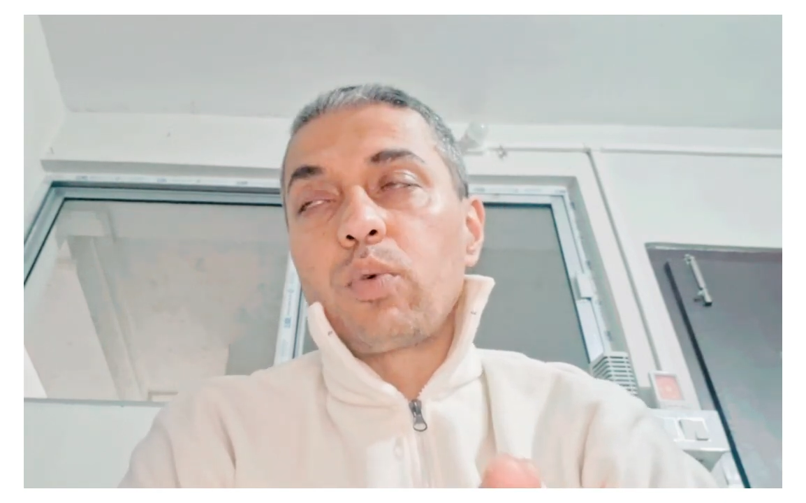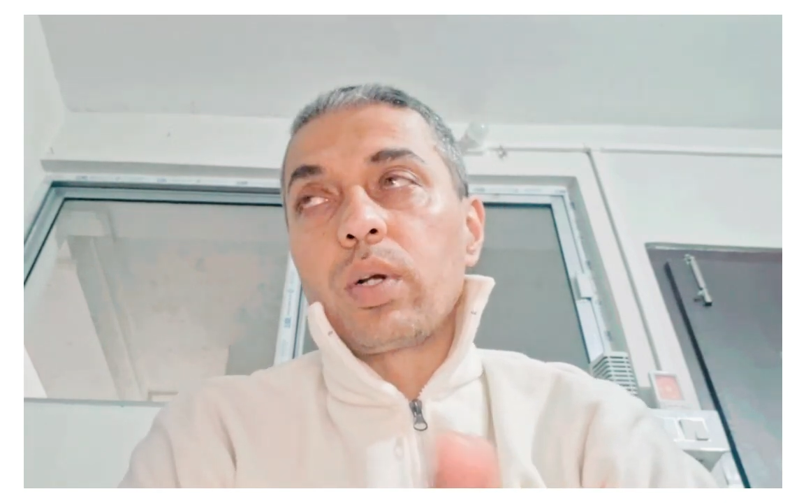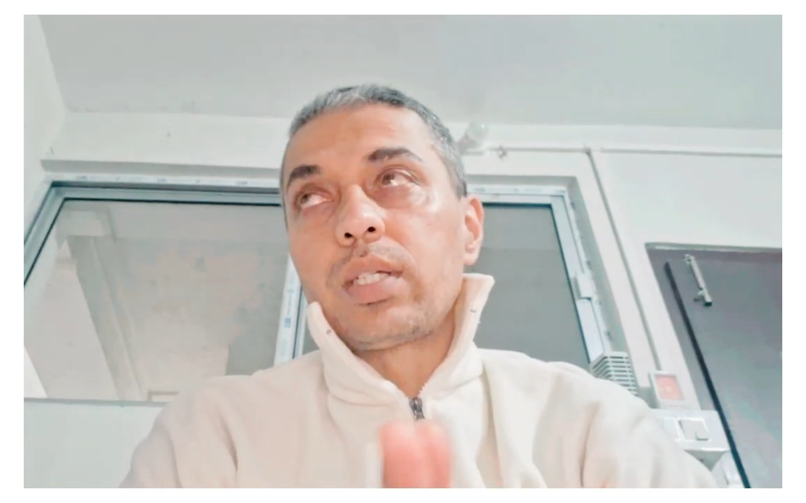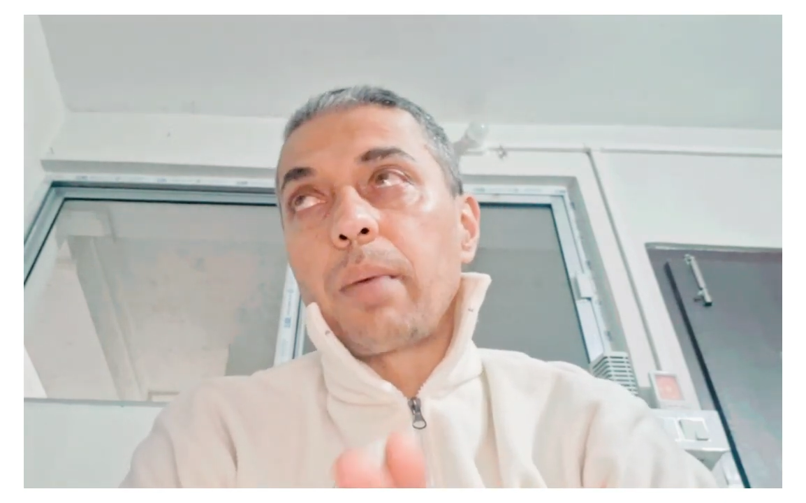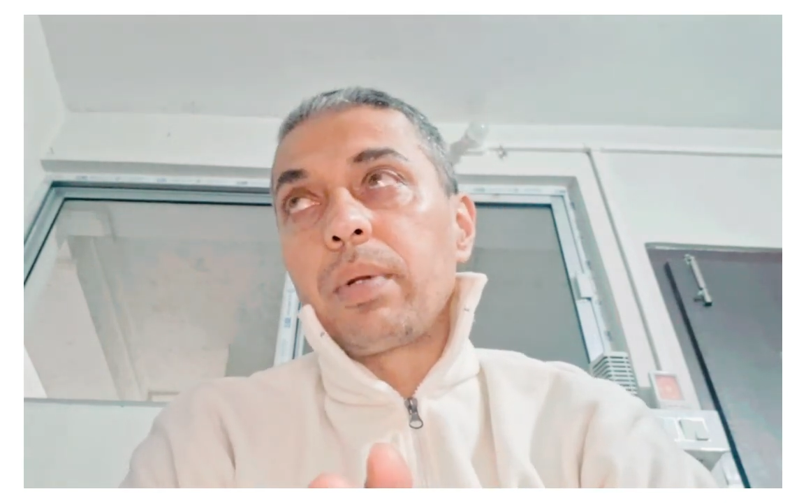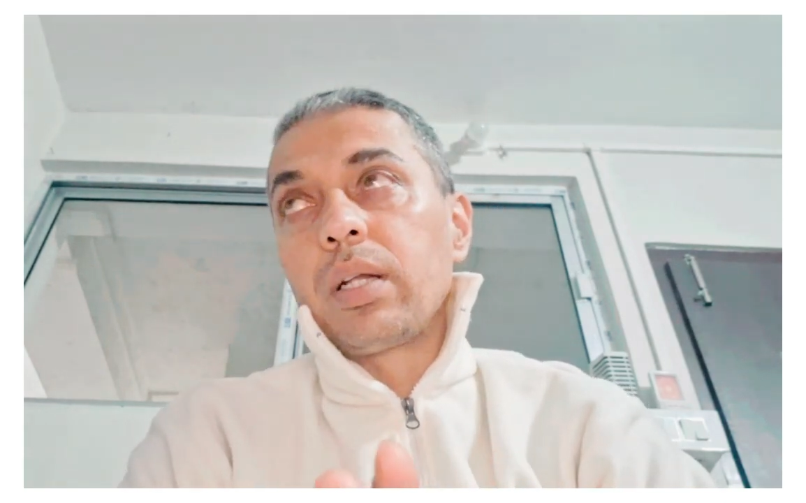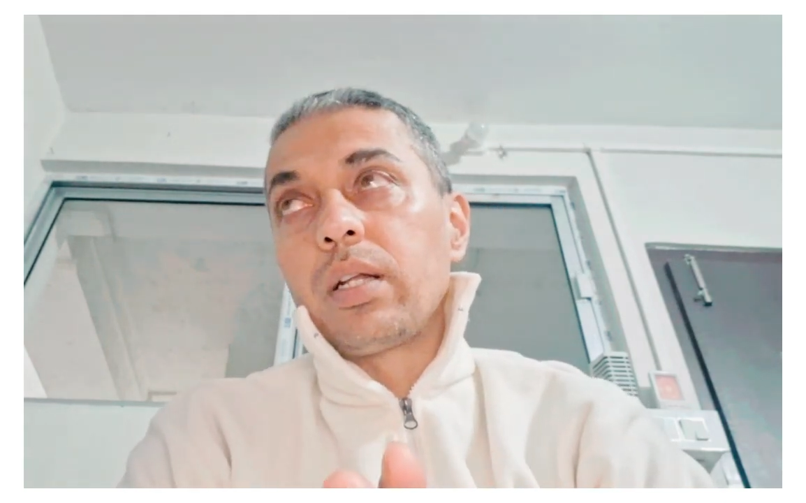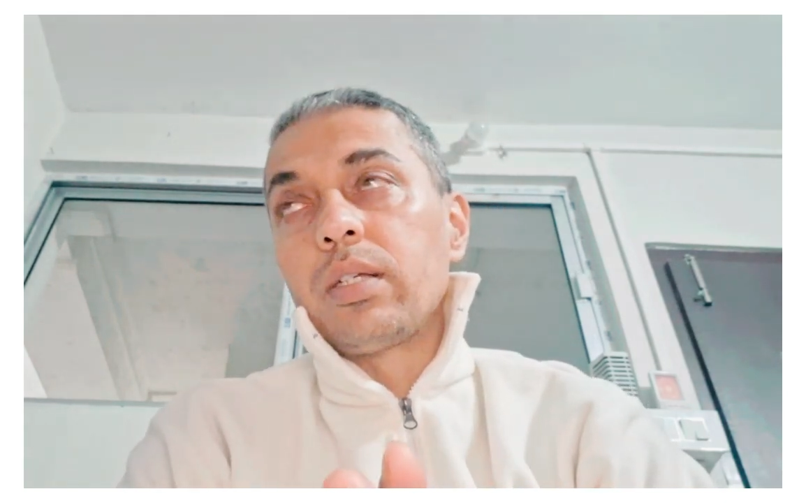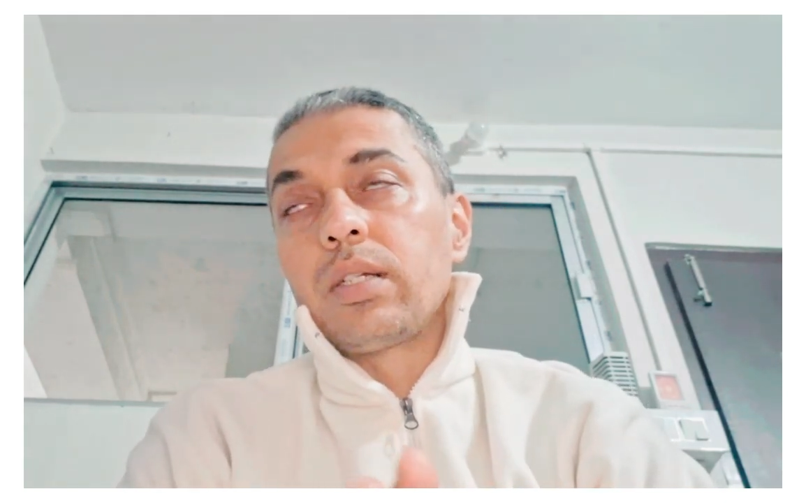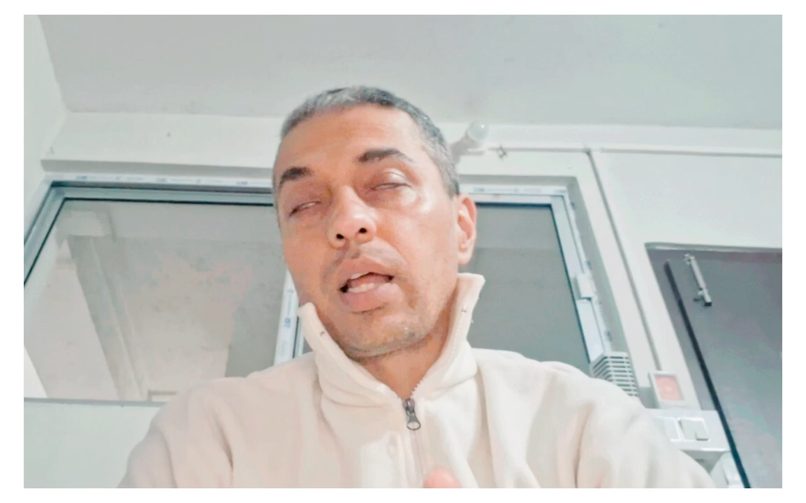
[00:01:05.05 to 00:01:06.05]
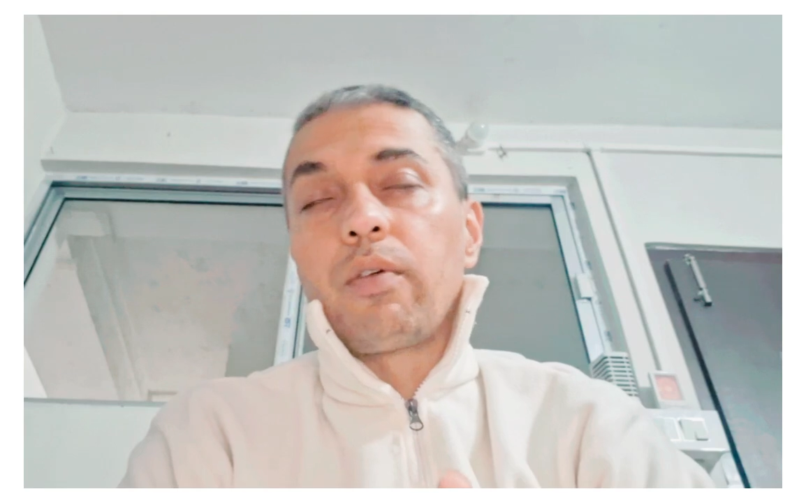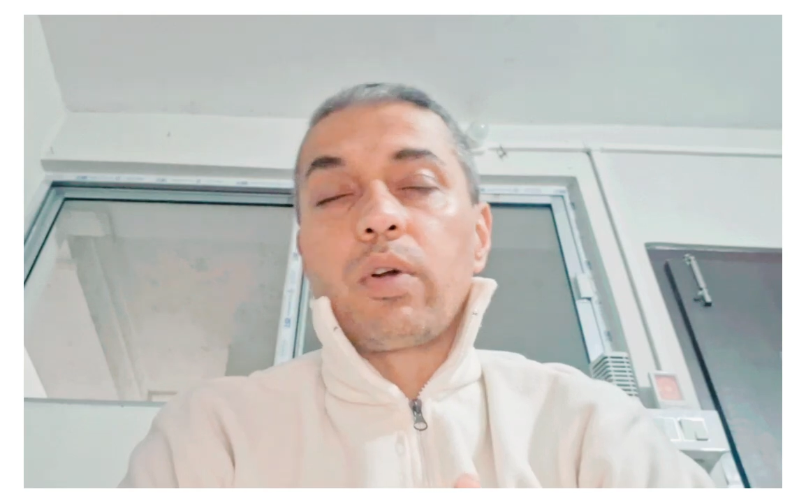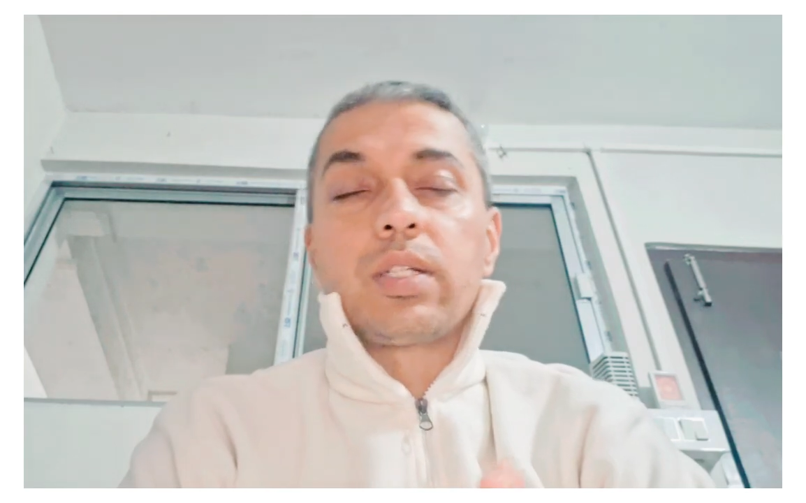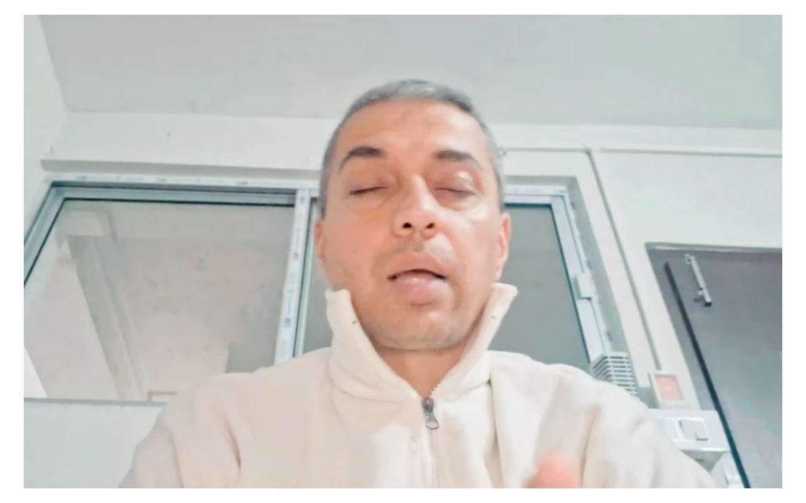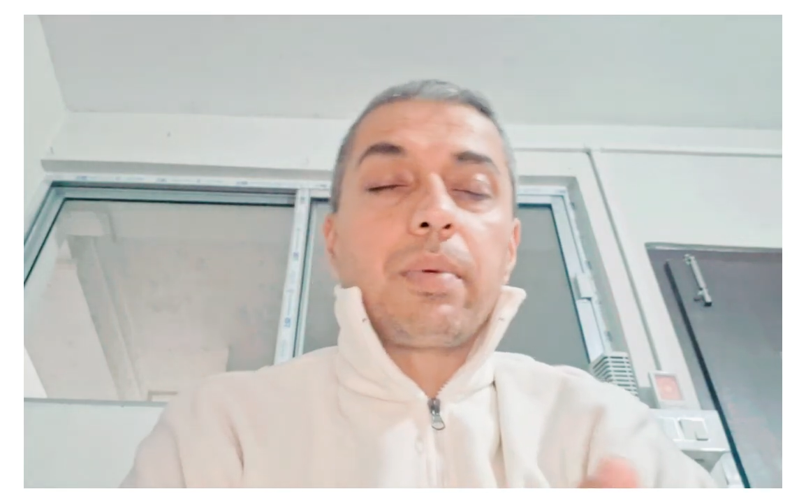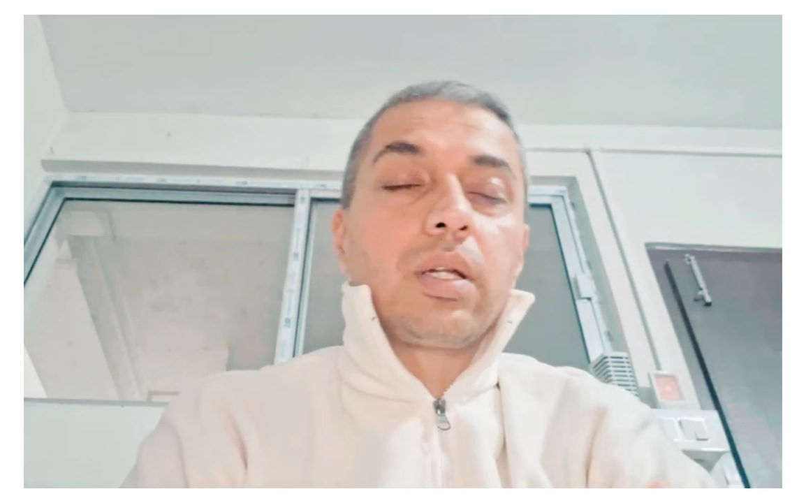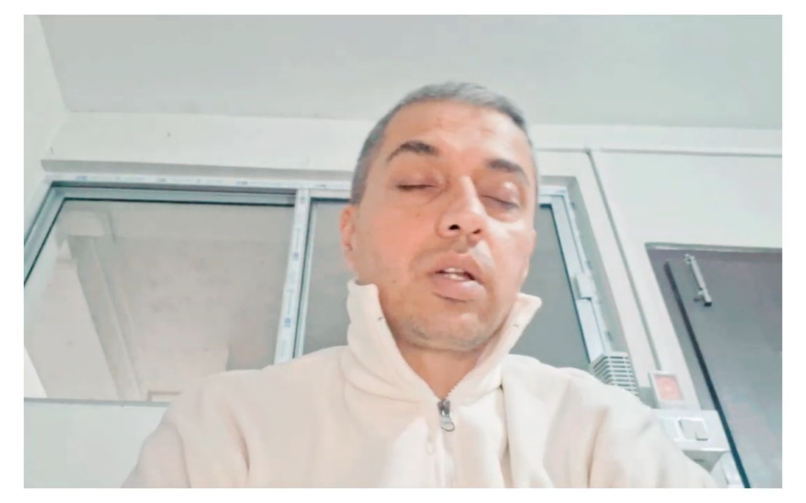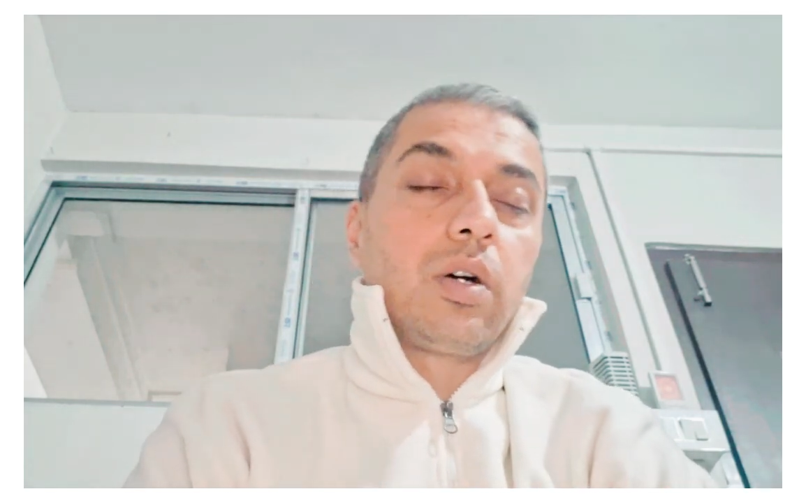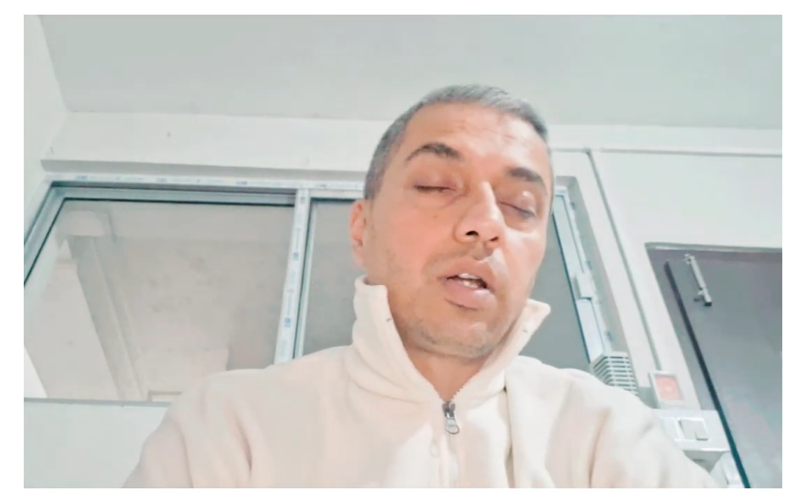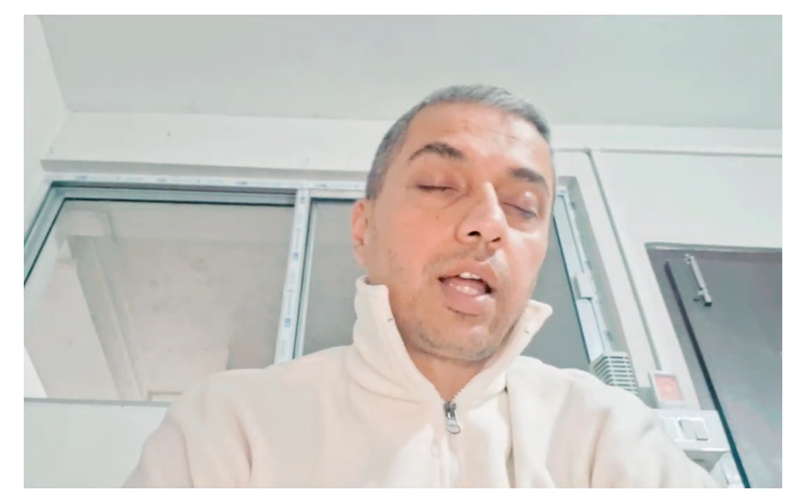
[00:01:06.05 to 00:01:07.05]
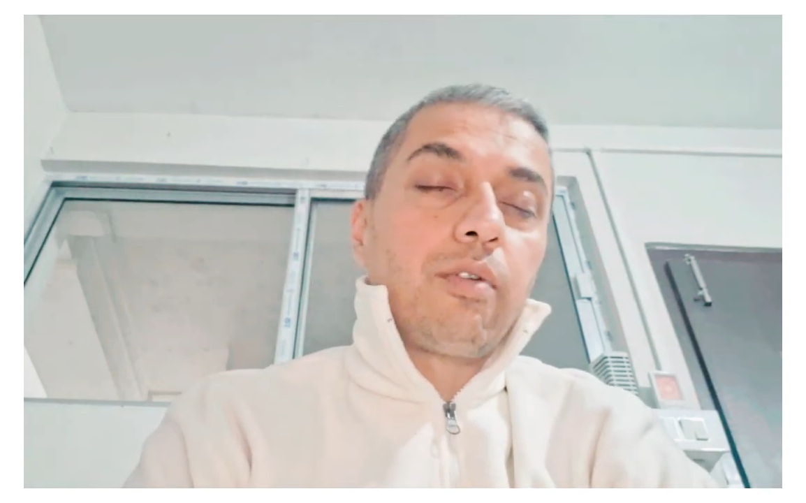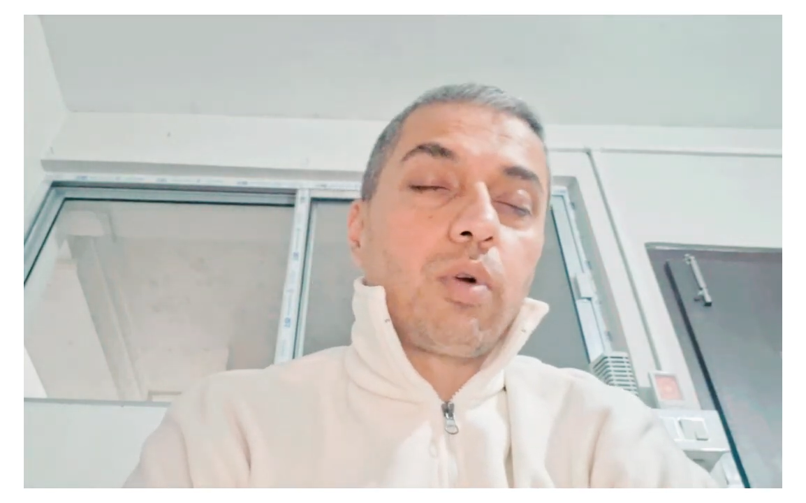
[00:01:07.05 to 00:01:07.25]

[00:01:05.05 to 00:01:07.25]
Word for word: what is happening in his life, what is happening in her life,